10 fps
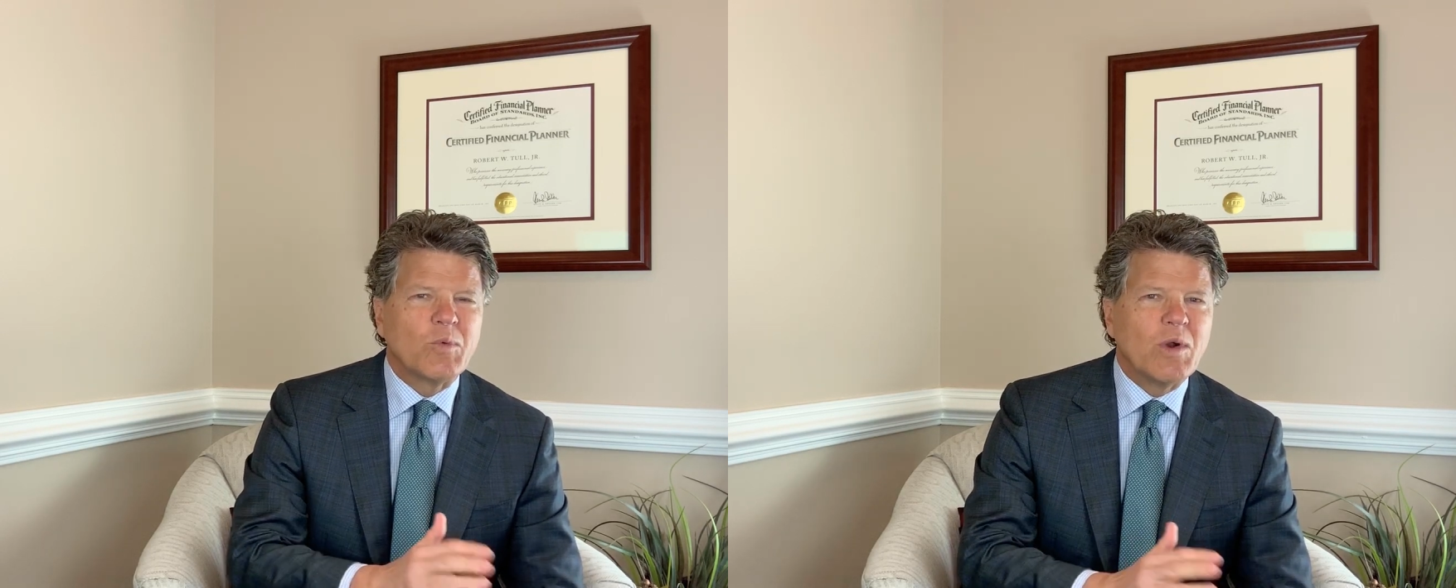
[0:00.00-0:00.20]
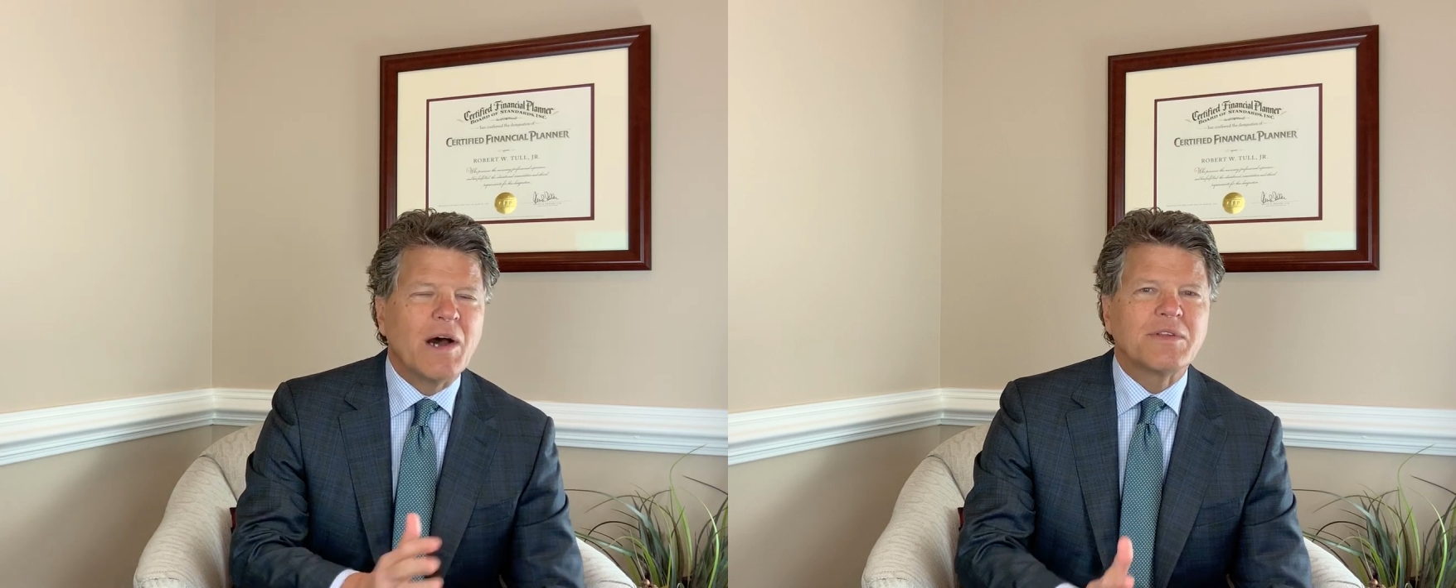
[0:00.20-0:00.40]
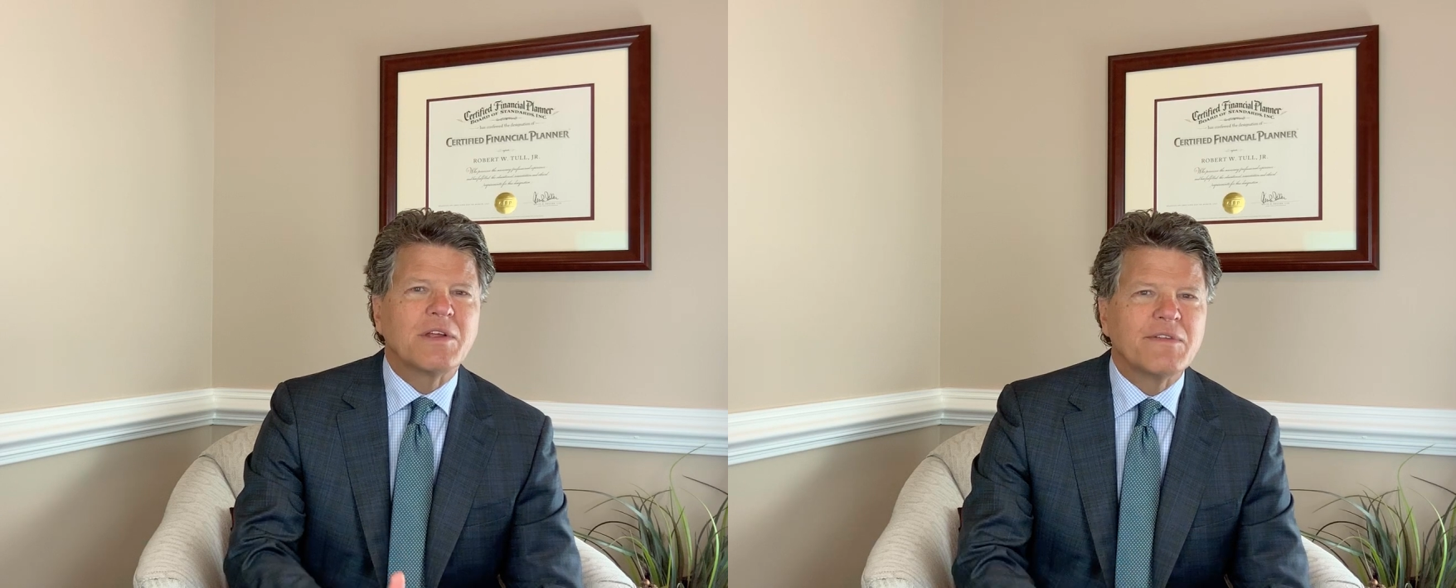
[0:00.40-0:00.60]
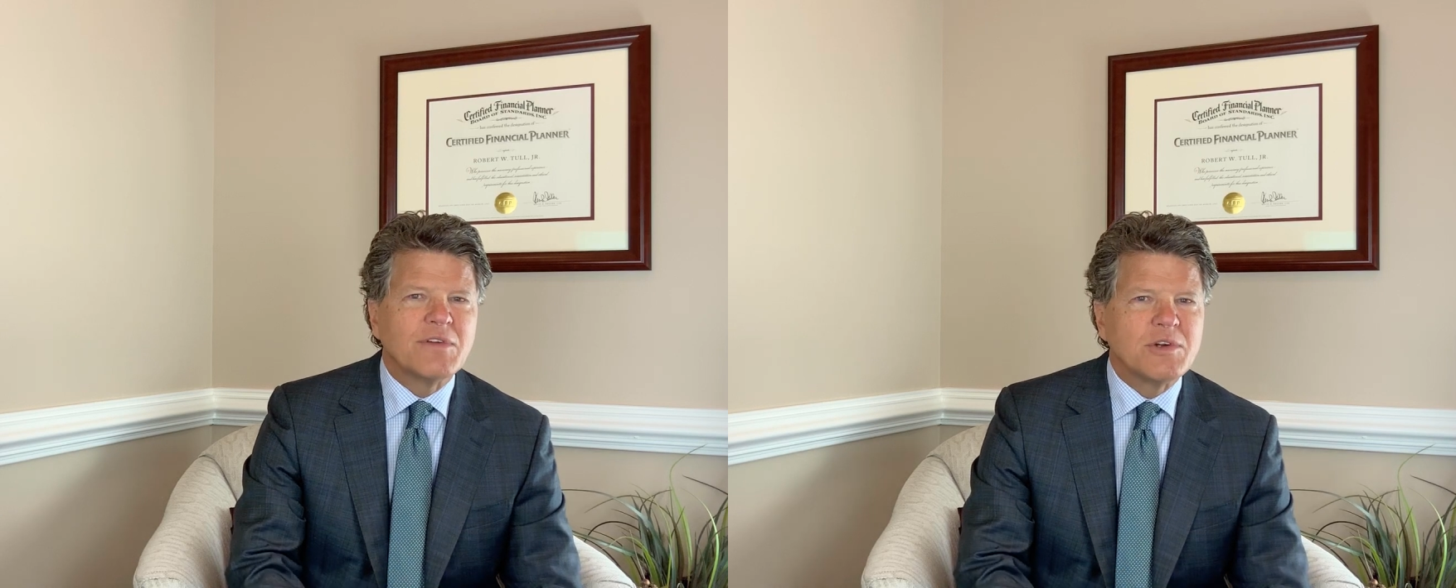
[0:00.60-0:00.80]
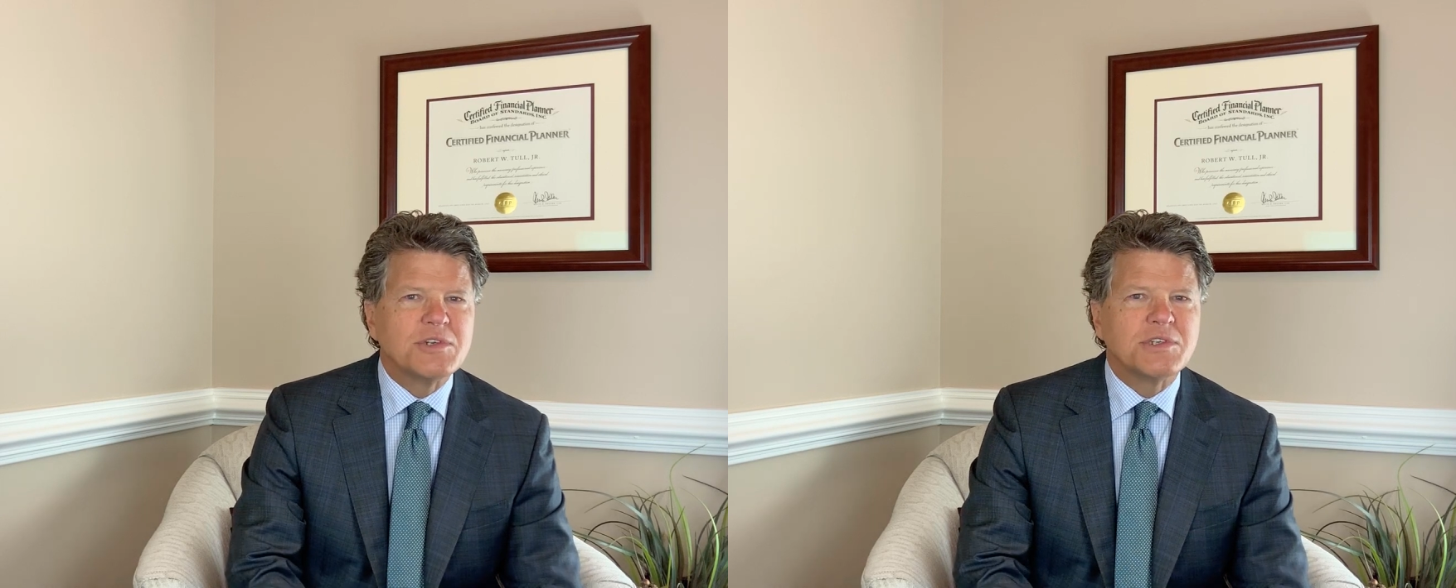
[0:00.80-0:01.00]
Roth
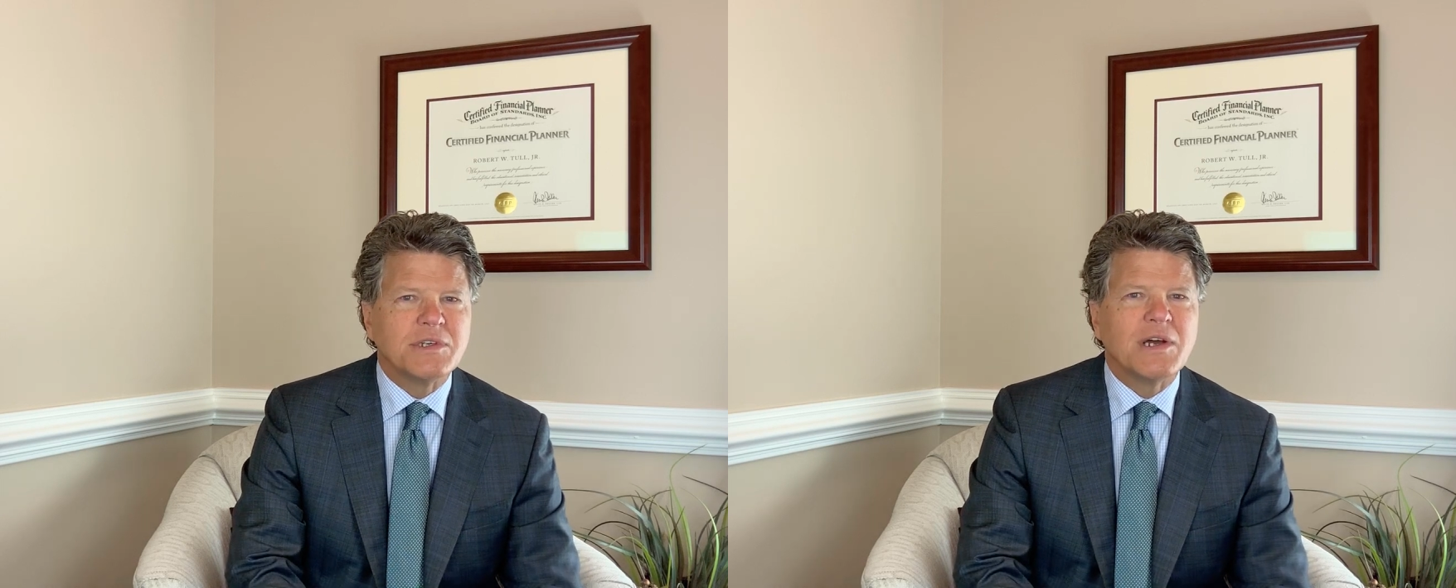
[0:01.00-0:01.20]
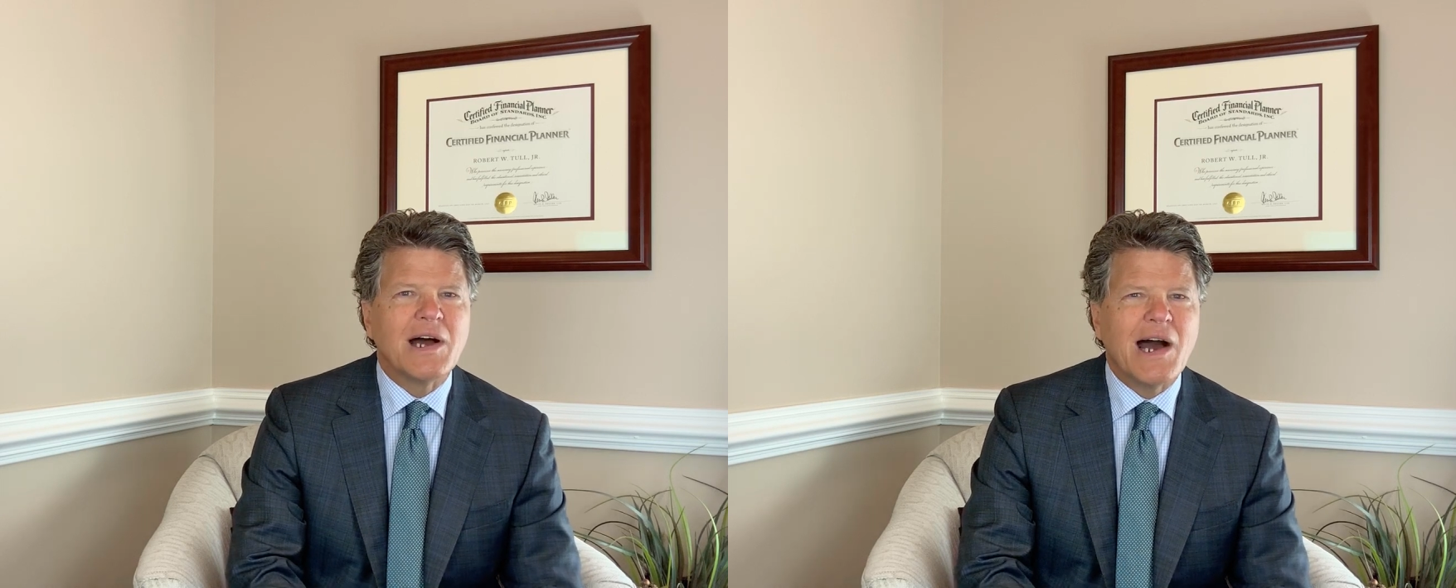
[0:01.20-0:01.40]
conversion